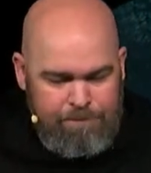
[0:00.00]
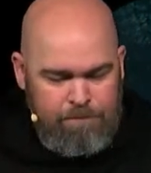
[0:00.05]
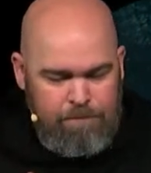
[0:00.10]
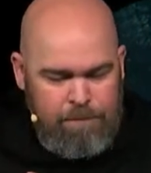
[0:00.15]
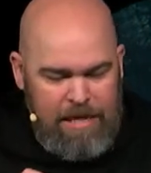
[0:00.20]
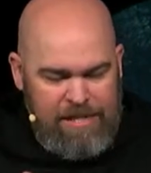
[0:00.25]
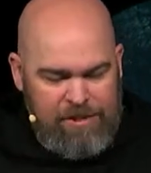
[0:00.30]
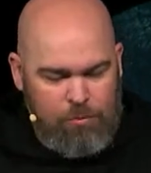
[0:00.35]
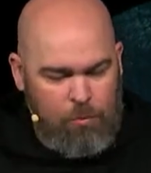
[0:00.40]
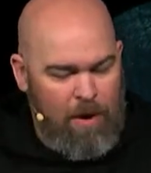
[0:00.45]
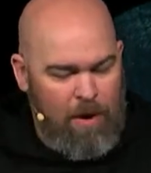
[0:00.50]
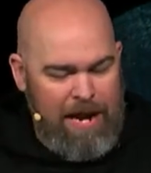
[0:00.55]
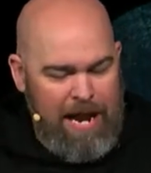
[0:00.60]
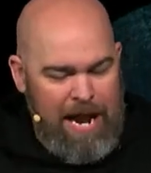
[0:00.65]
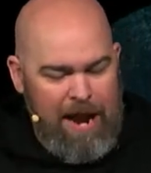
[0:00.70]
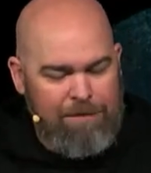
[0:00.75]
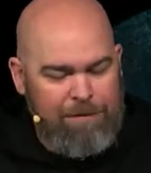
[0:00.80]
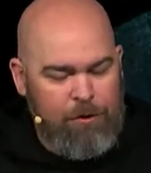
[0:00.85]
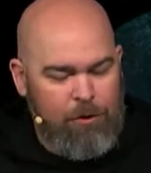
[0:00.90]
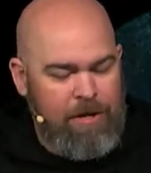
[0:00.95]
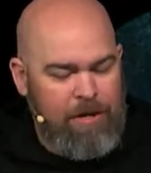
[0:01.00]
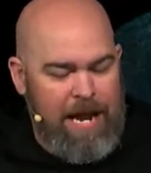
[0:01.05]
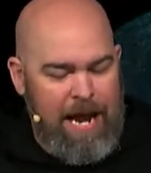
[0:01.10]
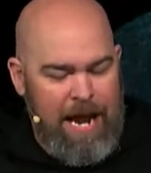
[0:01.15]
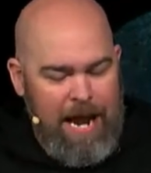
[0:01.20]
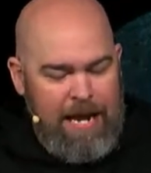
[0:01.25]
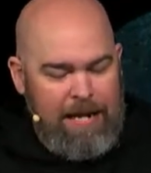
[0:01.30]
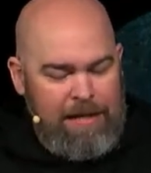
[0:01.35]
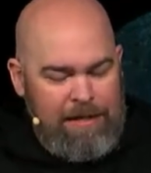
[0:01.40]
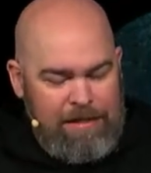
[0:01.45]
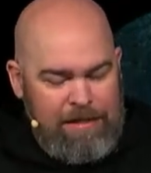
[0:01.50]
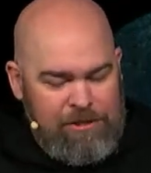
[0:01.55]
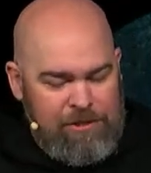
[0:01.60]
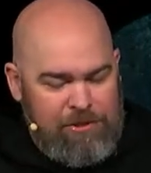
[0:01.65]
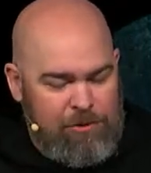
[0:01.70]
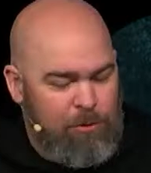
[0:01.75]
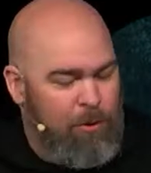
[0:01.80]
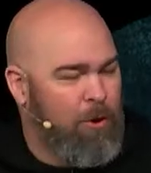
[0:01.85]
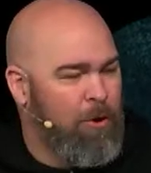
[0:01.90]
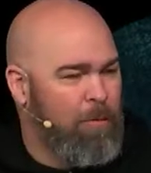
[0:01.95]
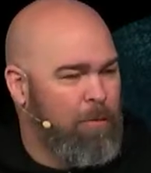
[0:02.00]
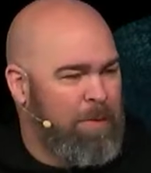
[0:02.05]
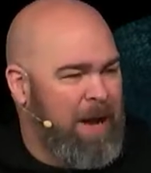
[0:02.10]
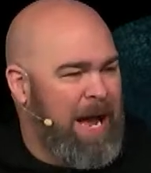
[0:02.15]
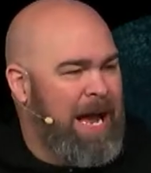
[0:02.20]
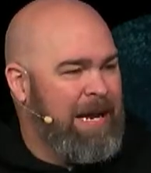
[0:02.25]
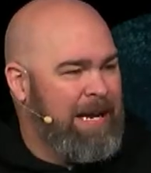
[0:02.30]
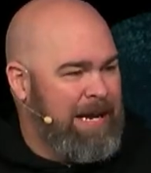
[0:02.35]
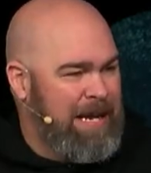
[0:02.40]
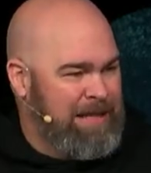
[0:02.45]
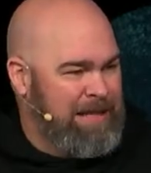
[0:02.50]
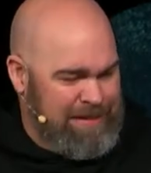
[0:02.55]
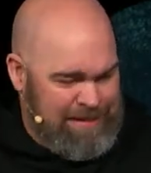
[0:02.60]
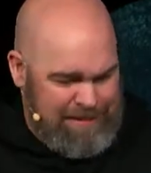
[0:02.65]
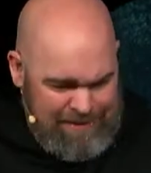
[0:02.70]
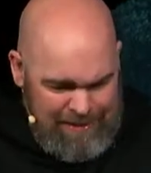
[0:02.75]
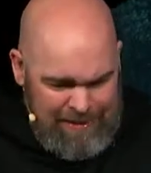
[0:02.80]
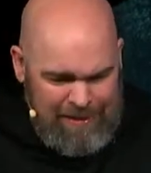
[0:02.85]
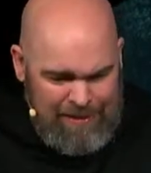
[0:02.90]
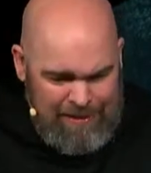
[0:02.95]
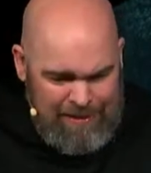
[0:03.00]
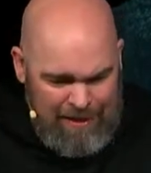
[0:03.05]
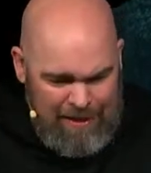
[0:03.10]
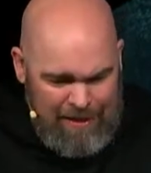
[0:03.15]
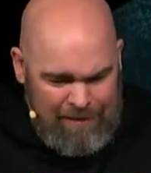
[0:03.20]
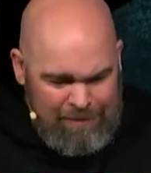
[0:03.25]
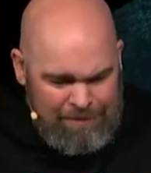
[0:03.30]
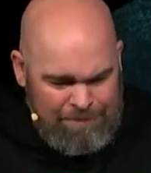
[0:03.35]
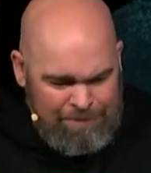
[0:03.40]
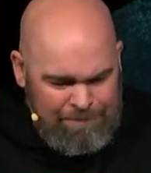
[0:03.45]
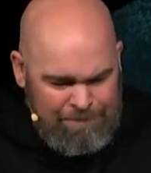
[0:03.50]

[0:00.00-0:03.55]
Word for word: It's why after he handed the scroll back at the synagogue,